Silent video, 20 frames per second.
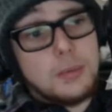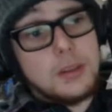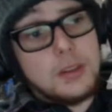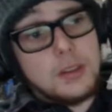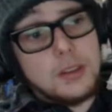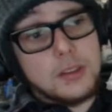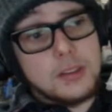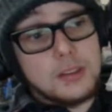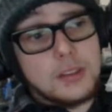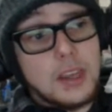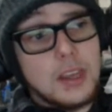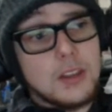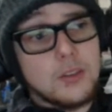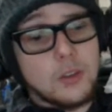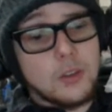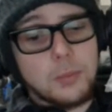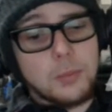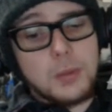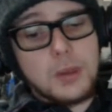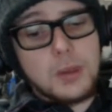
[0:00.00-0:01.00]
to the
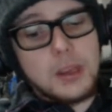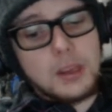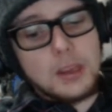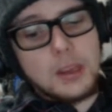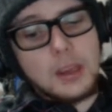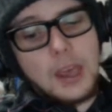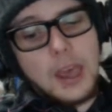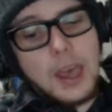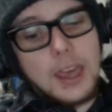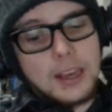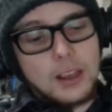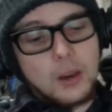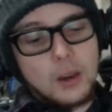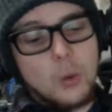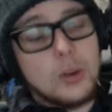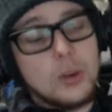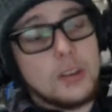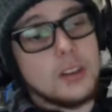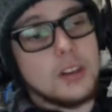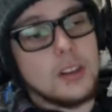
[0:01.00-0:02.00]
stage of being an
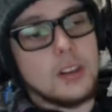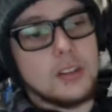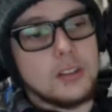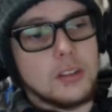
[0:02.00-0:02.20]
Inquisitor,